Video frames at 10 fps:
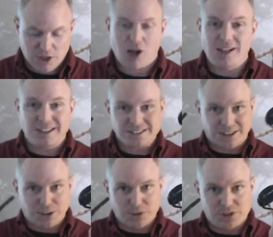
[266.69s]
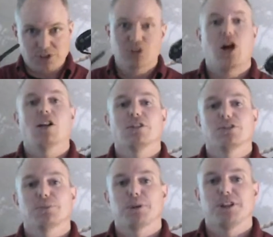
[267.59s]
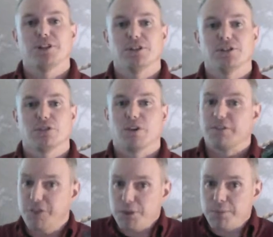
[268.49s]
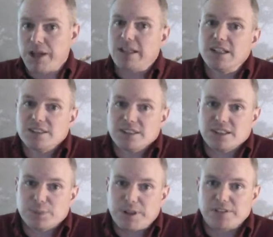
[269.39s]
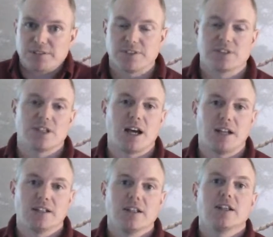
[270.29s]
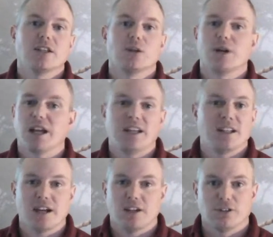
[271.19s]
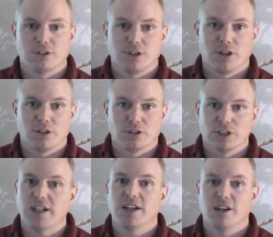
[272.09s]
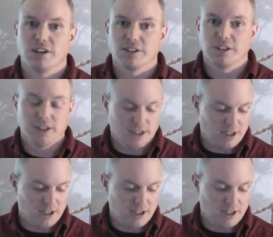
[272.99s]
All I can tell you is this collar is pretty good so far. For the money, it's inexpensive. It's not, an $800-900 training collar.